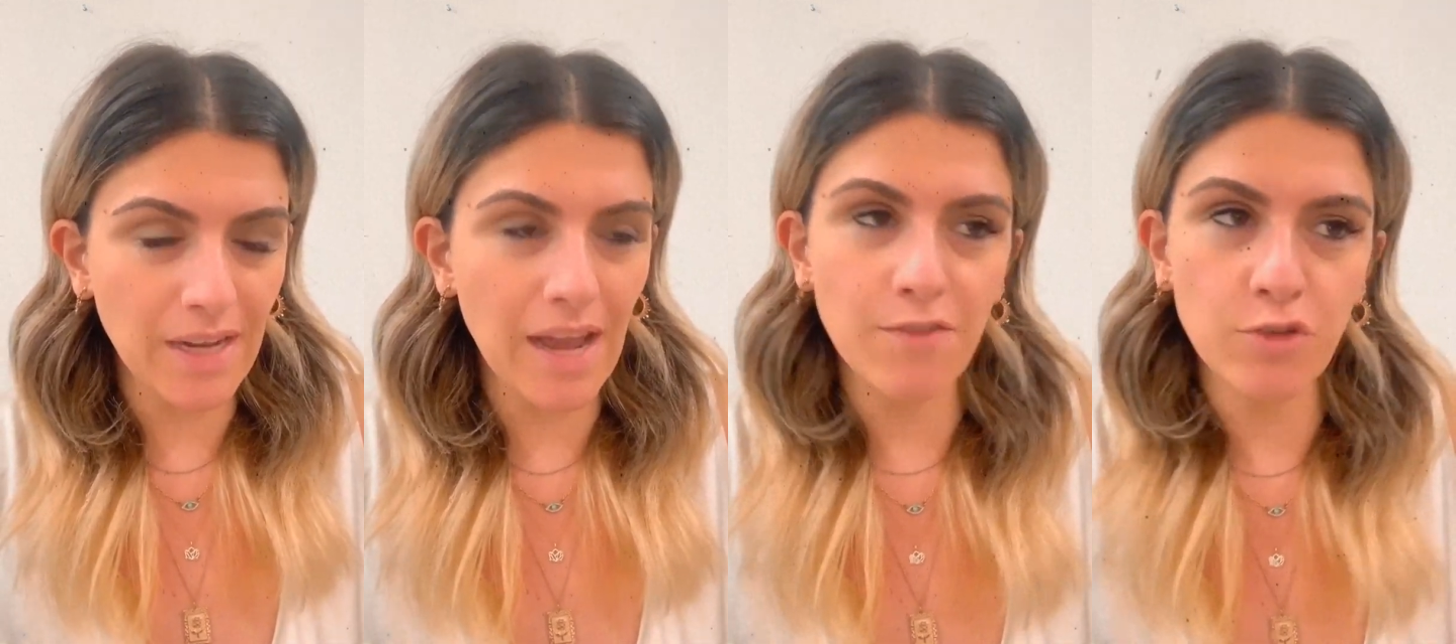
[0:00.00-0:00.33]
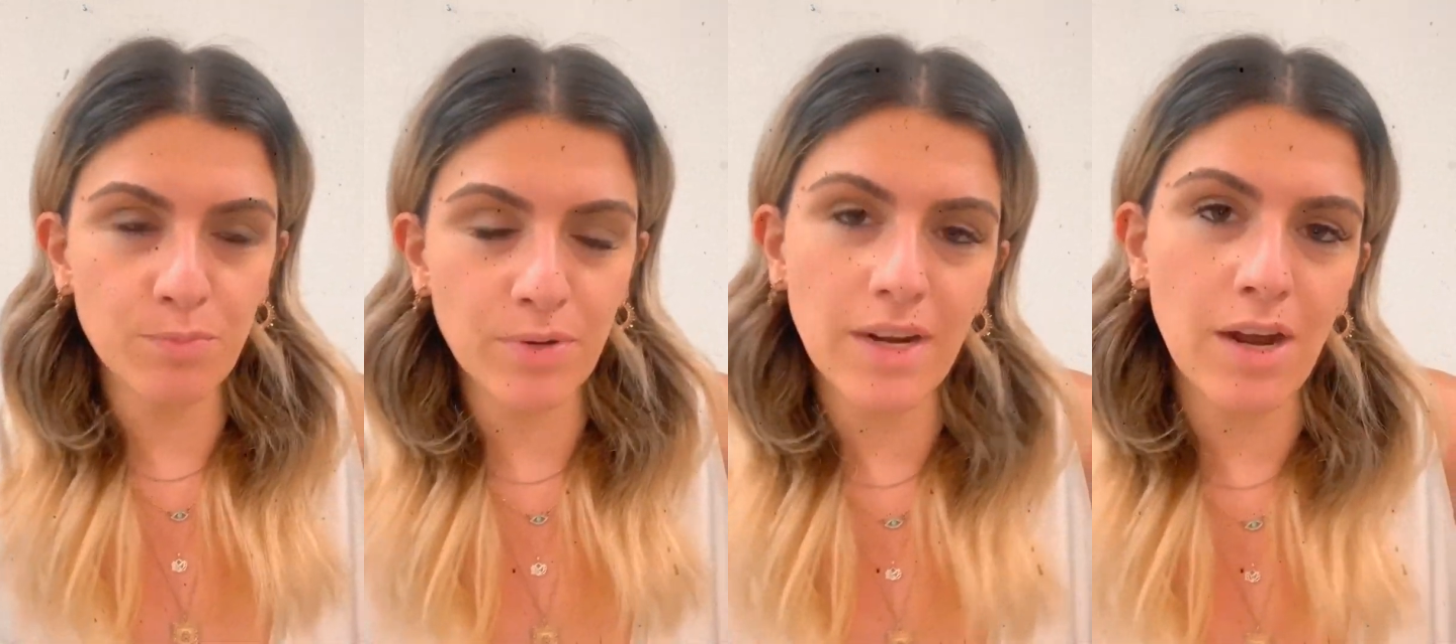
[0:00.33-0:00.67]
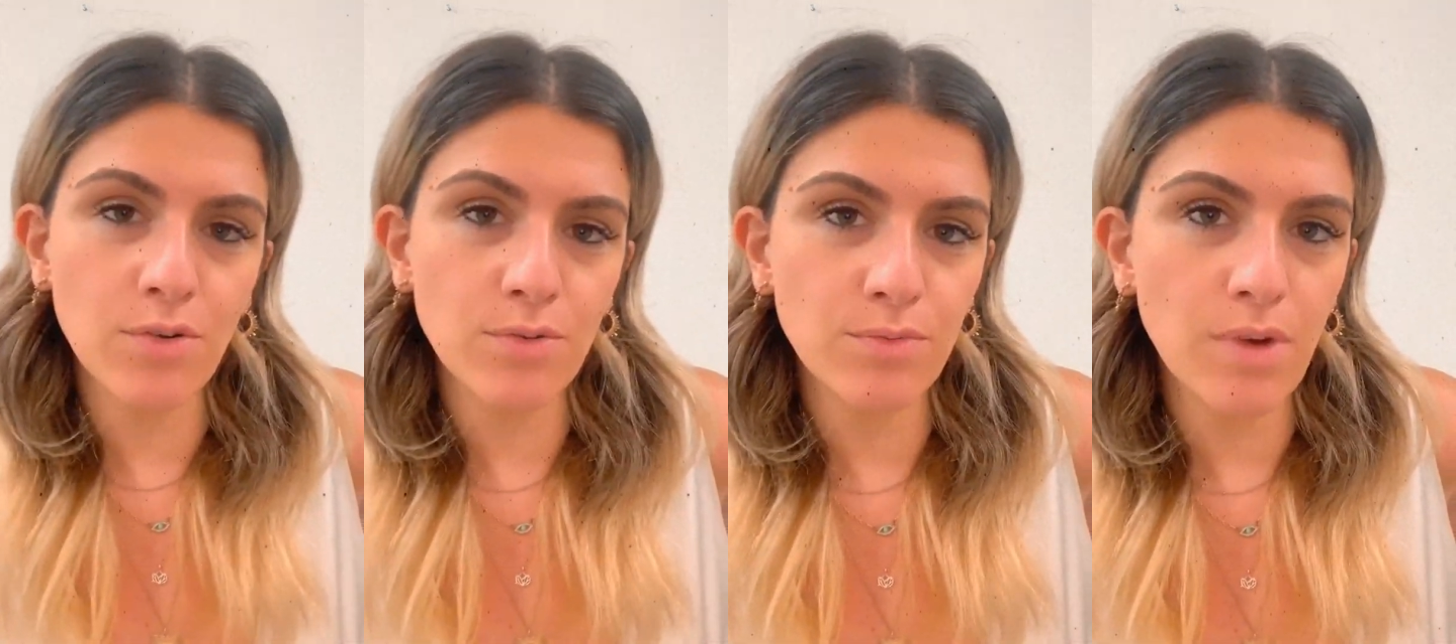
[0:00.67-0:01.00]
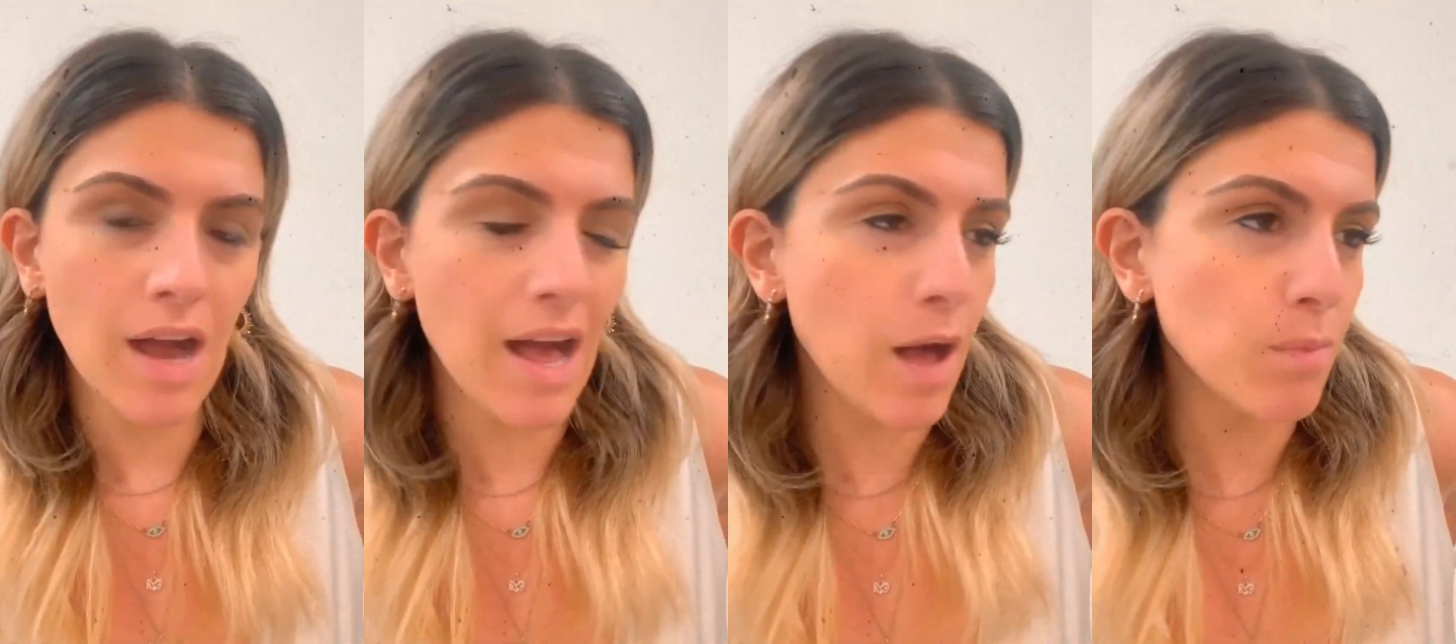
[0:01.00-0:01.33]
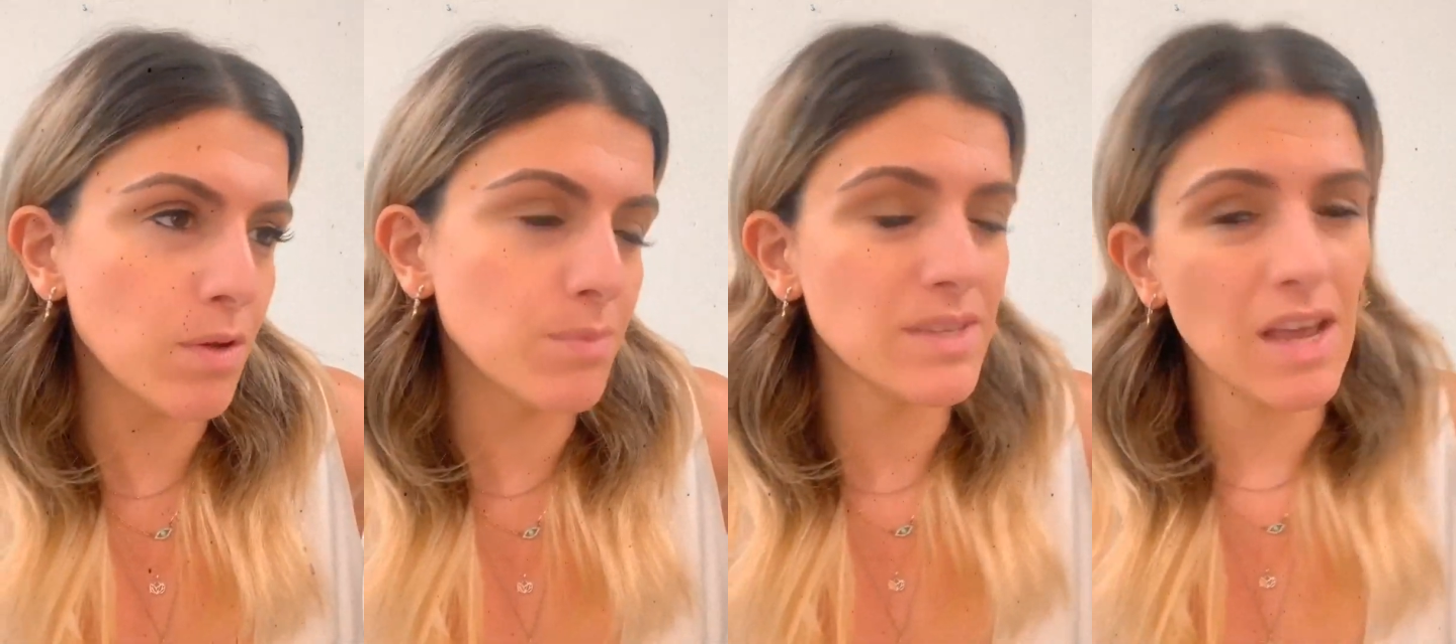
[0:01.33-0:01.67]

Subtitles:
Have you put out albums?